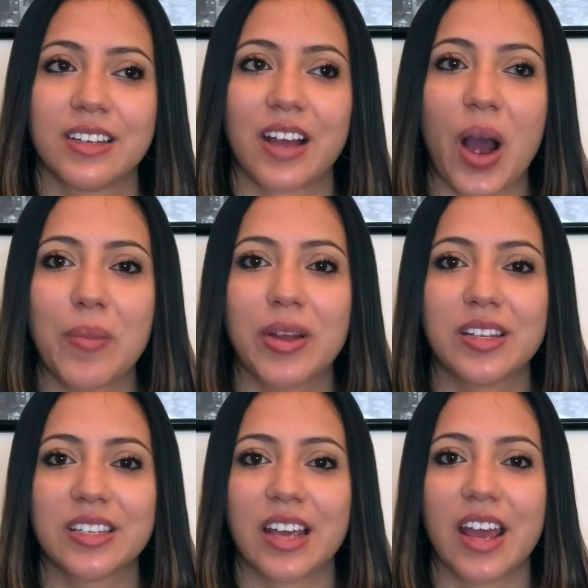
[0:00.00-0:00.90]

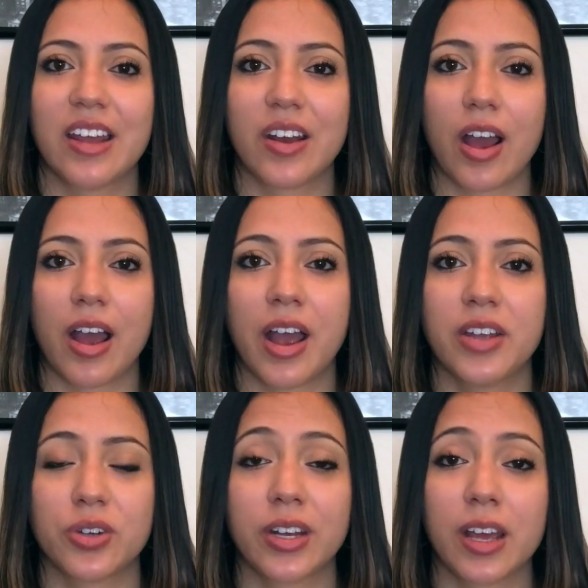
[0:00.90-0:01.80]
comment, and I
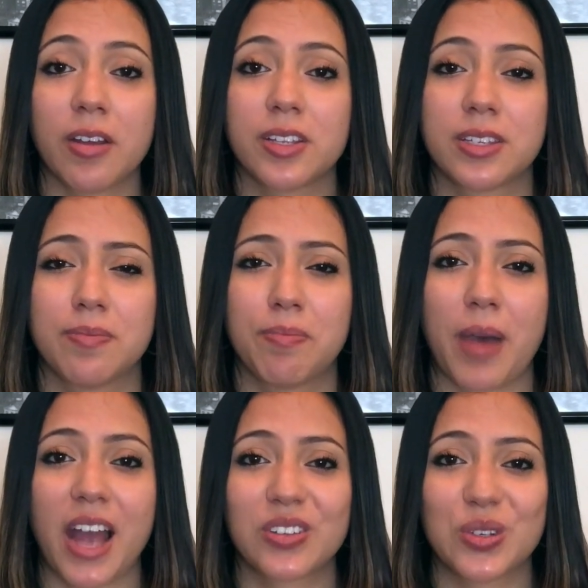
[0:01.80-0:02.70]
try to get
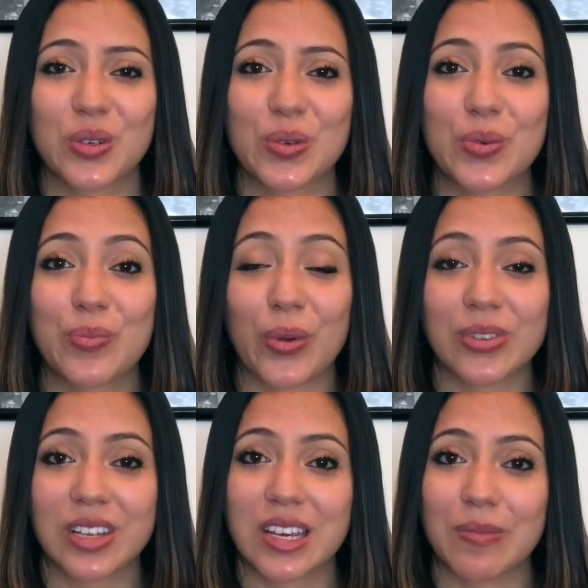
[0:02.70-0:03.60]
back to most
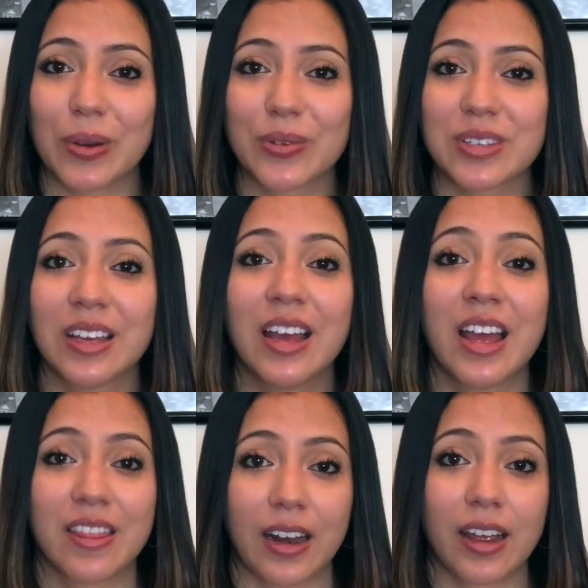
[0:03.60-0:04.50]
of the emails
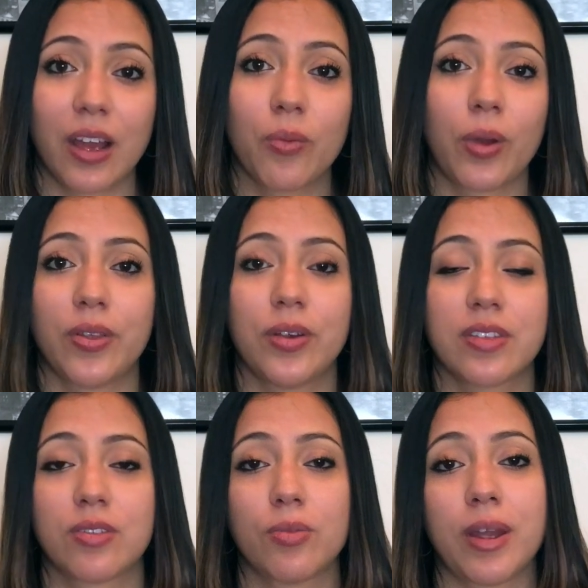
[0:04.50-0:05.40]
that I get, whether
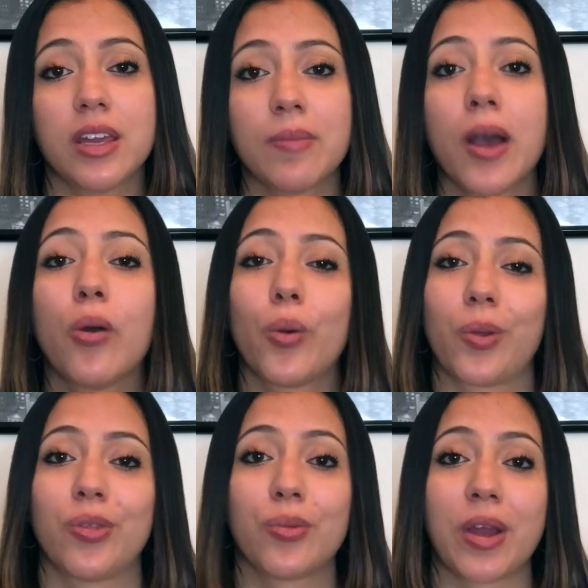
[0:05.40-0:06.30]
it's through my email or
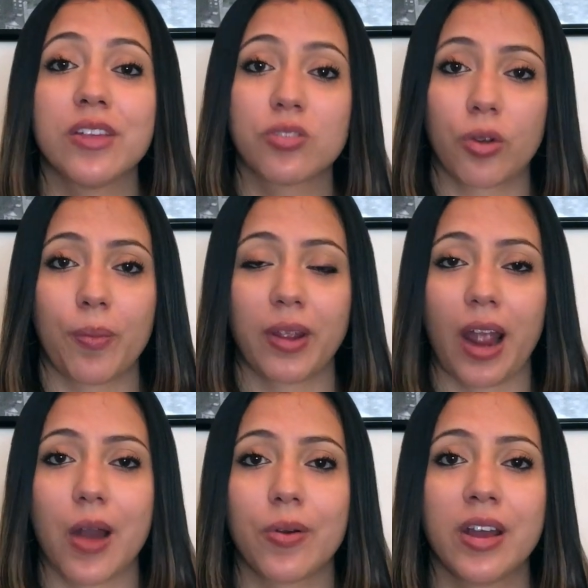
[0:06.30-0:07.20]
through my Instagram
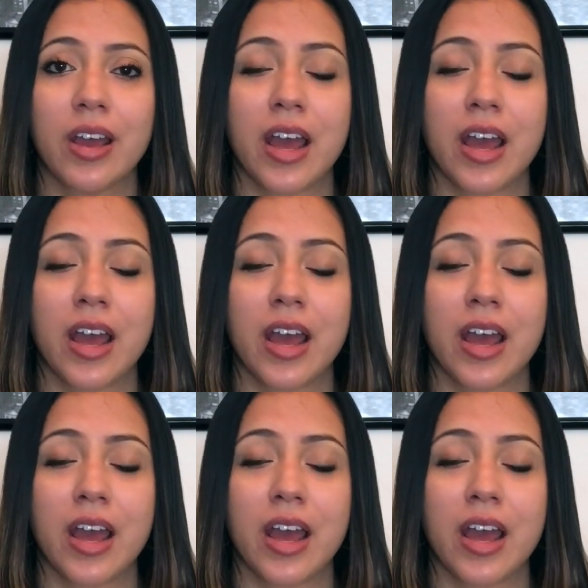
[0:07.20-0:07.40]
account.